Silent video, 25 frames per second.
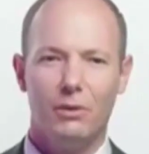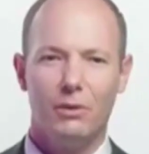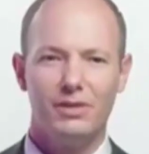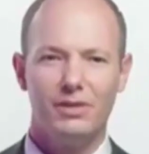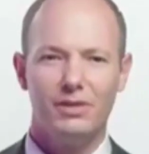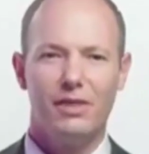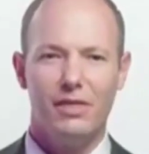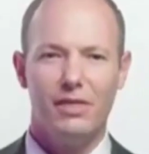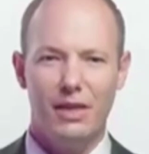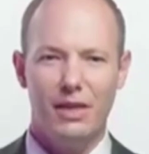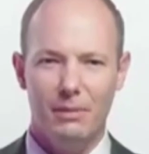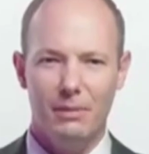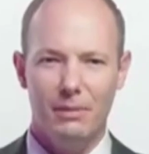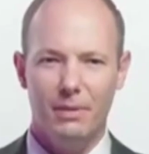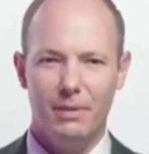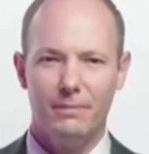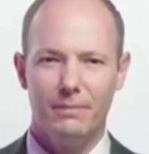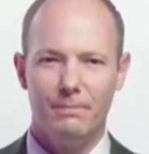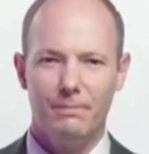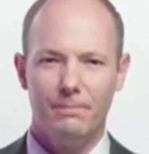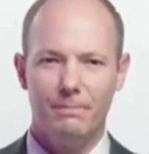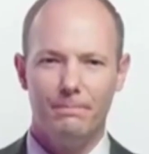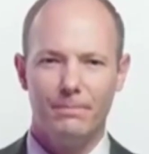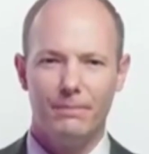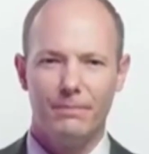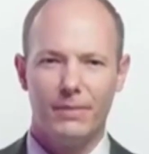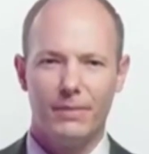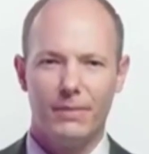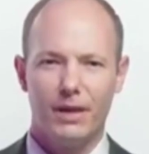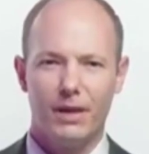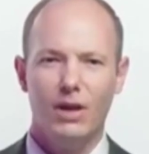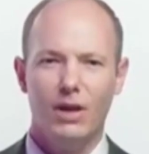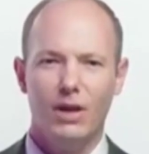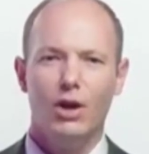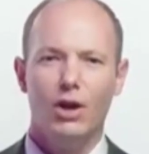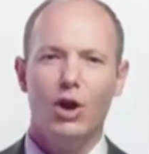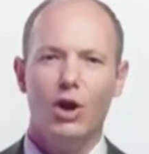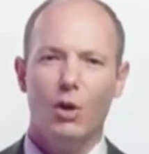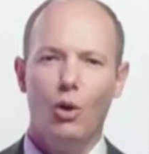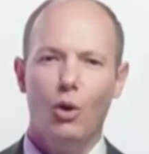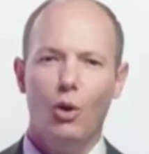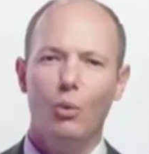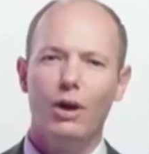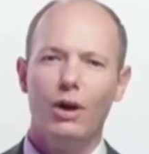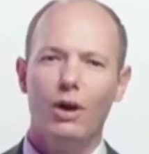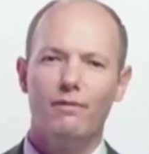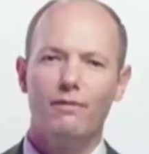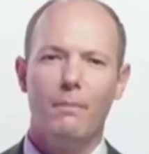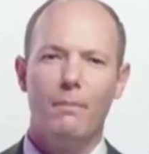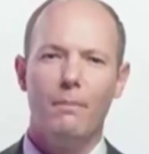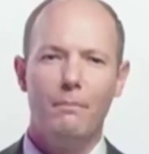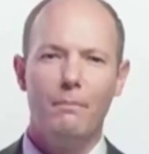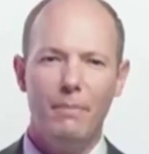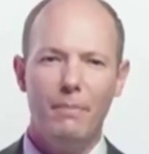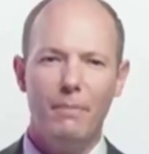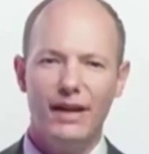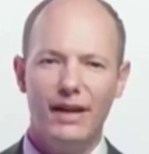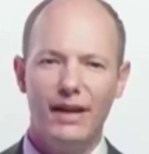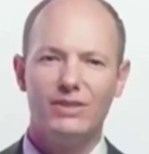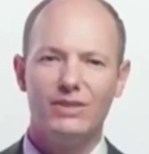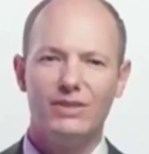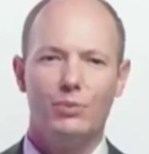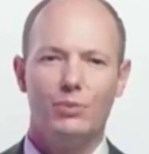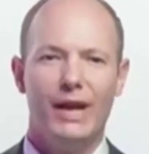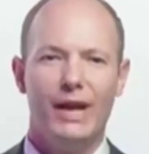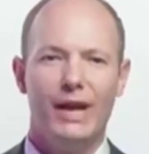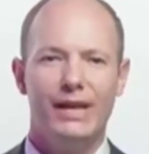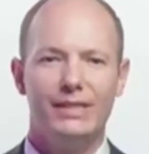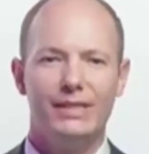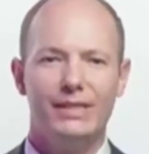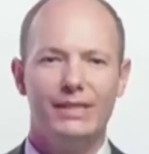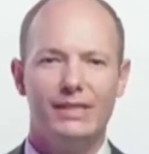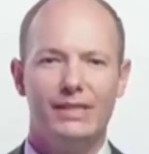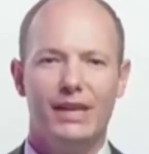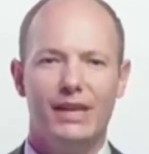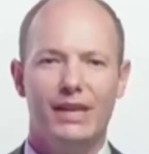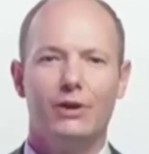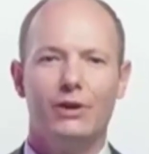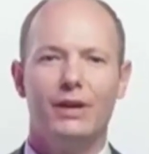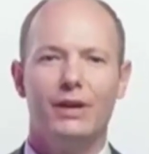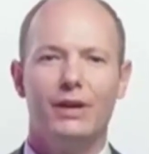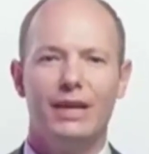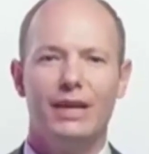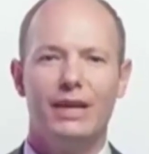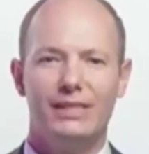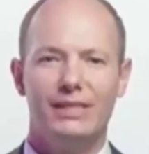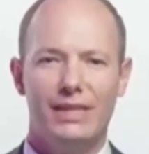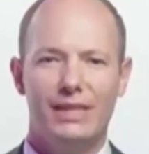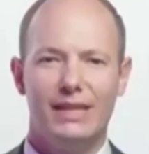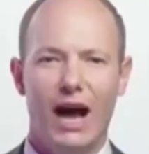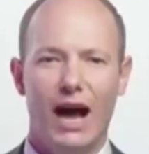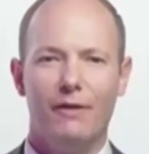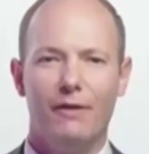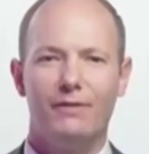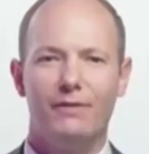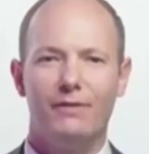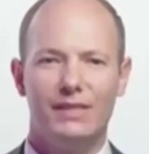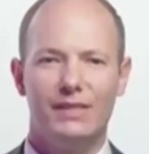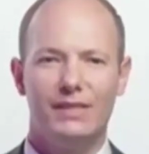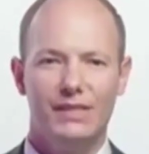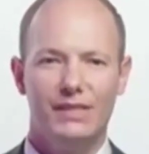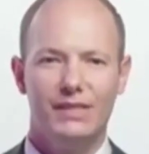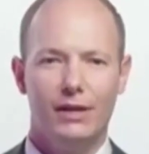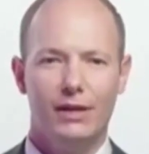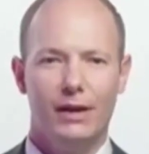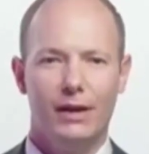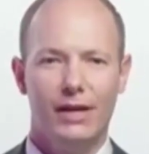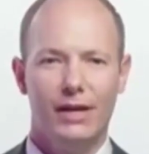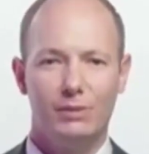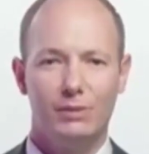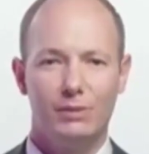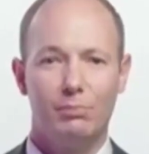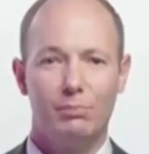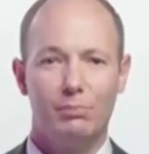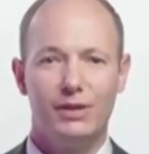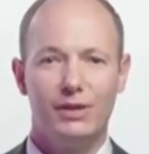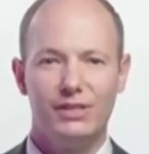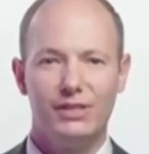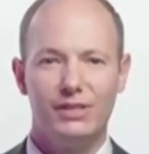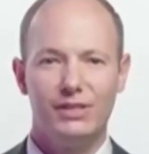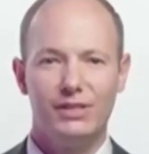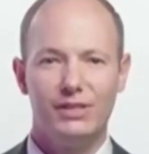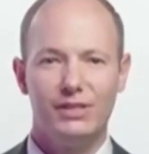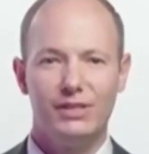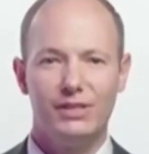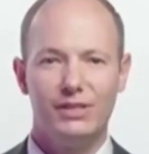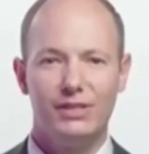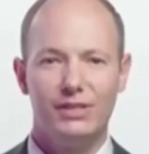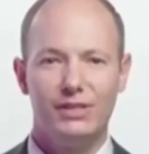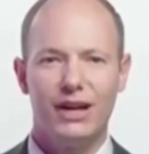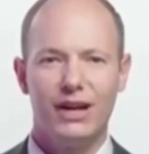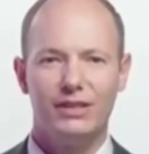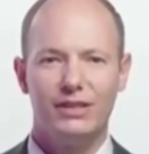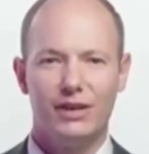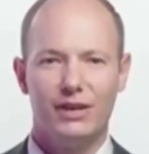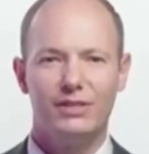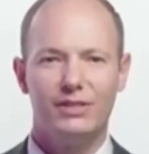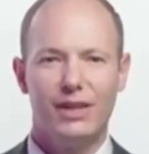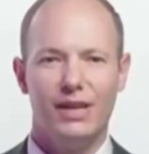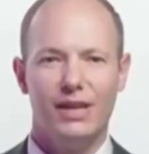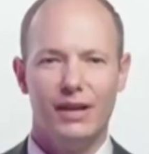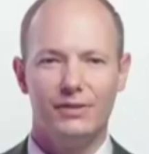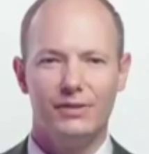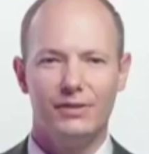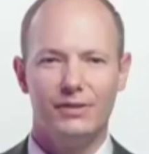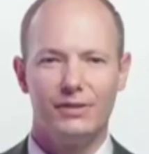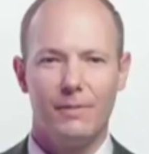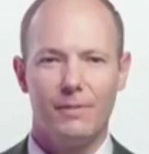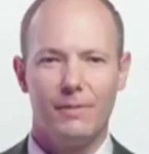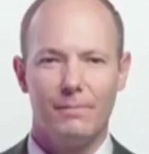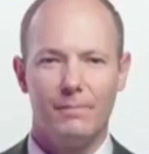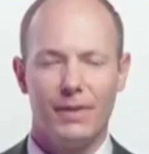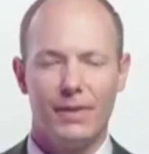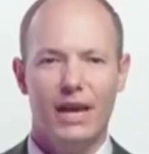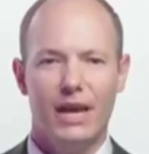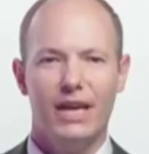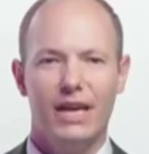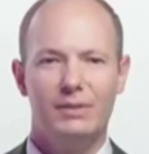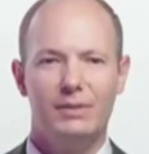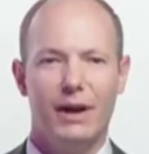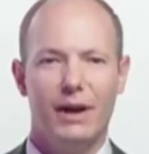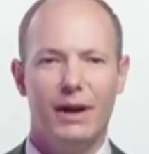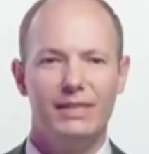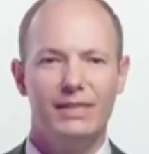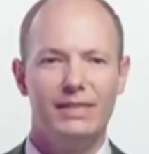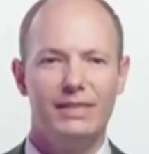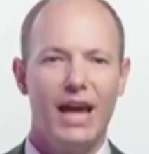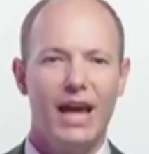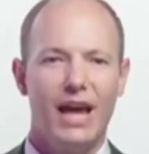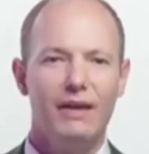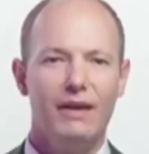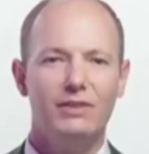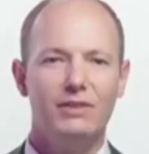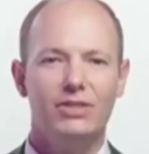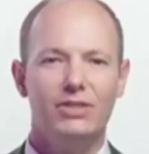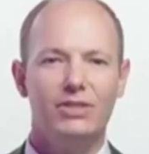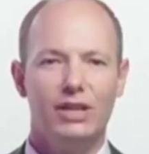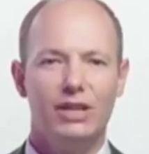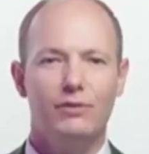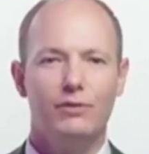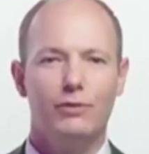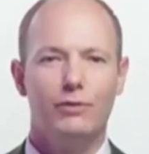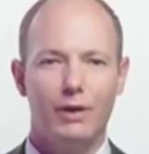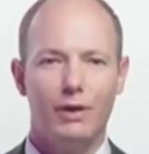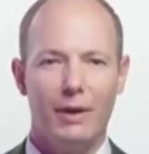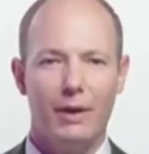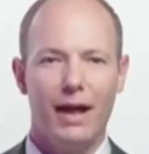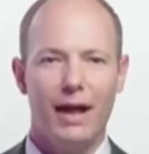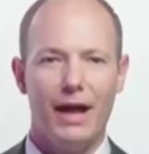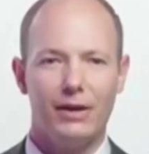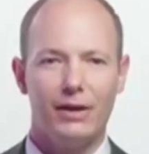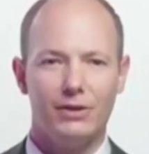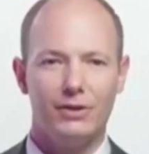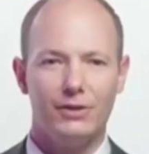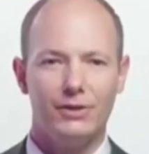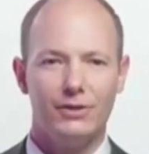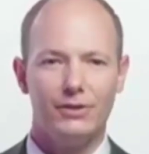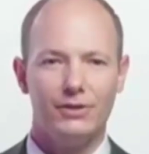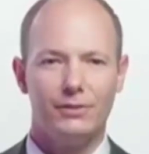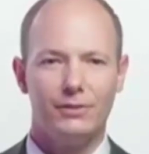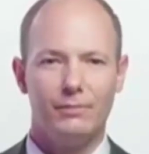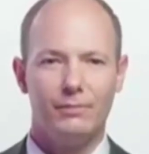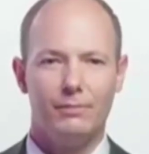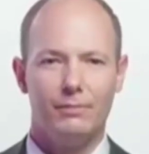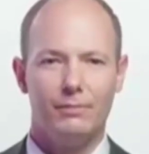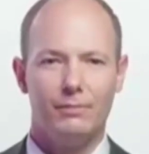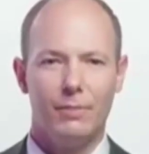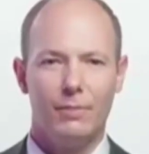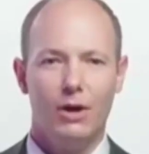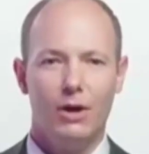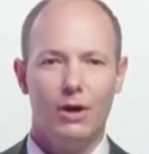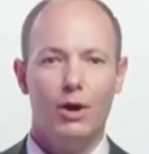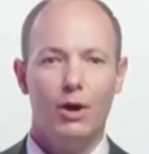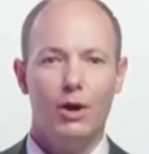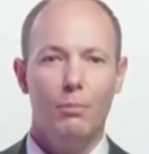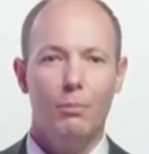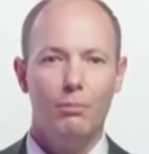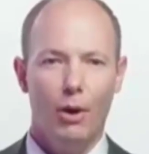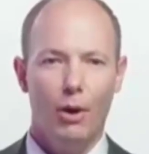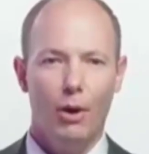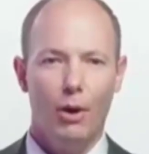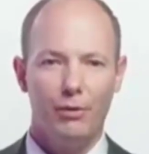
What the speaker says: Did you notice a theme? One of the best ways the ingredients in AlphaCRS protect our cells is by scavenging free radicals,